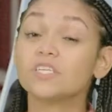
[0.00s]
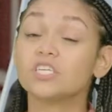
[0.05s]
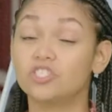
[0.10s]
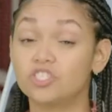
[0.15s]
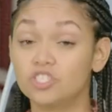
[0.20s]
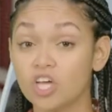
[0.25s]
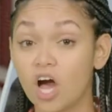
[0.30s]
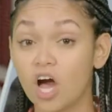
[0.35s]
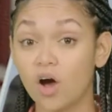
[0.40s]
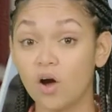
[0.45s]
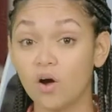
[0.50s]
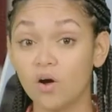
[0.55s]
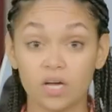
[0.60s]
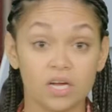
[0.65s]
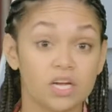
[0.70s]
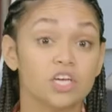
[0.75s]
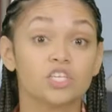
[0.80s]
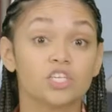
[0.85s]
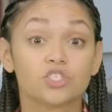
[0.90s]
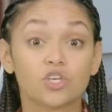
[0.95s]
So,
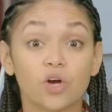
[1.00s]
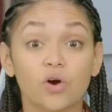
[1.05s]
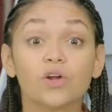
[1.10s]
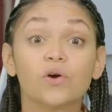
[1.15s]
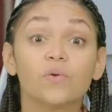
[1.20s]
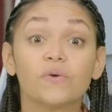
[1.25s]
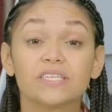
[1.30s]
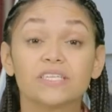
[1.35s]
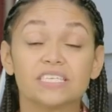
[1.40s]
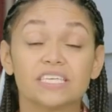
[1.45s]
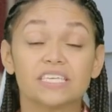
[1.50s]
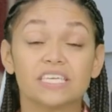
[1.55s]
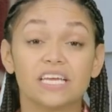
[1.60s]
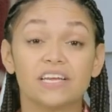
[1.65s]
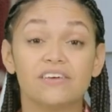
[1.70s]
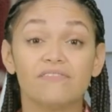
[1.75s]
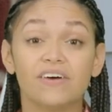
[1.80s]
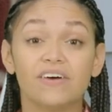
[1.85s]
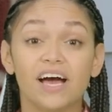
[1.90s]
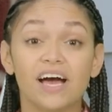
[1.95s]
Jonah went to
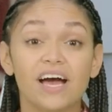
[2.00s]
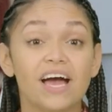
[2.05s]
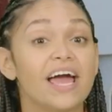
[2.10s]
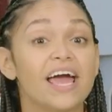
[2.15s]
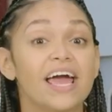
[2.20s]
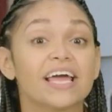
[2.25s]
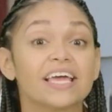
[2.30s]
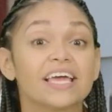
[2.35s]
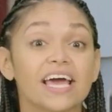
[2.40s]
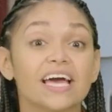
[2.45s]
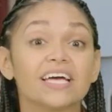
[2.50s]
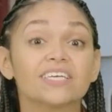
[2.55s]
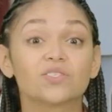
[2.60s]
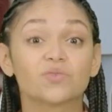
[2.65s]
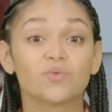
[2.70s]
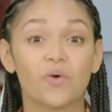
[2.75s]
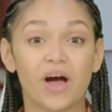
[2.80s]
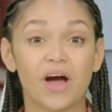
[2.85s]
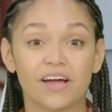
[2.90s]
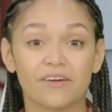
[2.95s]
Nineveh, and
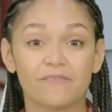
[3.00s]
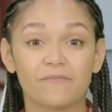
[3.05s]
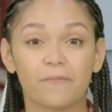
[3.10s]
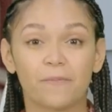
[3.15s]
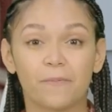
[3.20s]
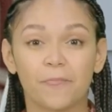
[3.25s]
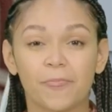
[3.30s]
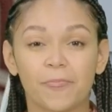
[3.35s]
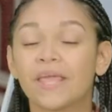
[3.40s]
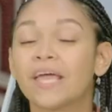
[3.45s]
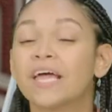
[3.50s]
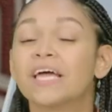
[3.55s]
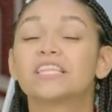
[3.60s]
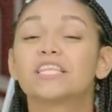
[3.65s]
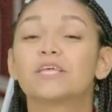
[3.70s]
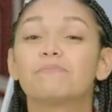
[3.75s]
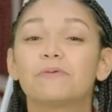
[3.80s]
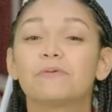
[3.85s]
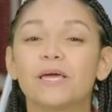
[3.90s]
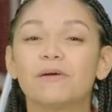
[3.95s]
guess what?
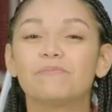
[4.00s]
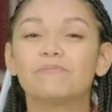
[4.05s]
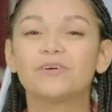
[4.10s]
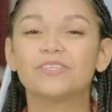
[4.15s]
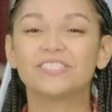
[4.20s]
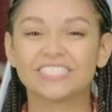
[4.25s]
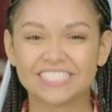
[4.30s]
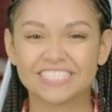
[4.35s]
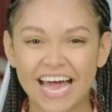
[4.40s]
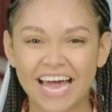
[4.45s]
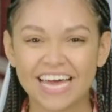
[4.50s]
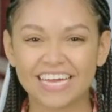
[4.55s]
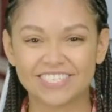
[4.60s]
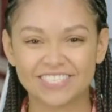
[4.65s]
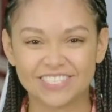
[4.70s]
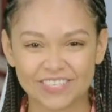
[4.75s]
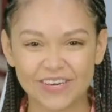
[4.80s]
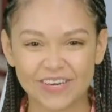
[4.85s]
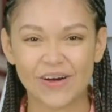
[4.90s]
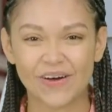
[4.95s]
the people
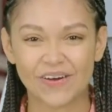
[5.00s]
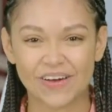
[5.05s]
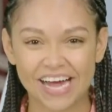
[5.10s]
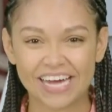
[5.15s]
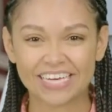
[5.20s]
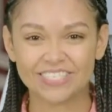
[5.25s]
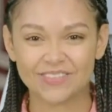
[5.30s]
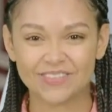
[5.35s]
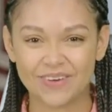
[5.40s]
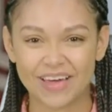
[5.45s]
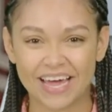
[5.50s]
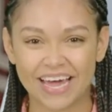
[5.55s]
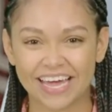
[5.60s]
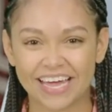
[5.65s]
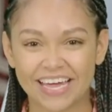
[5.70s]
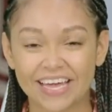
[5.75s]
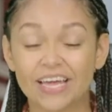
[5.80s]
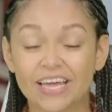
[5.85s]
decided to go God's way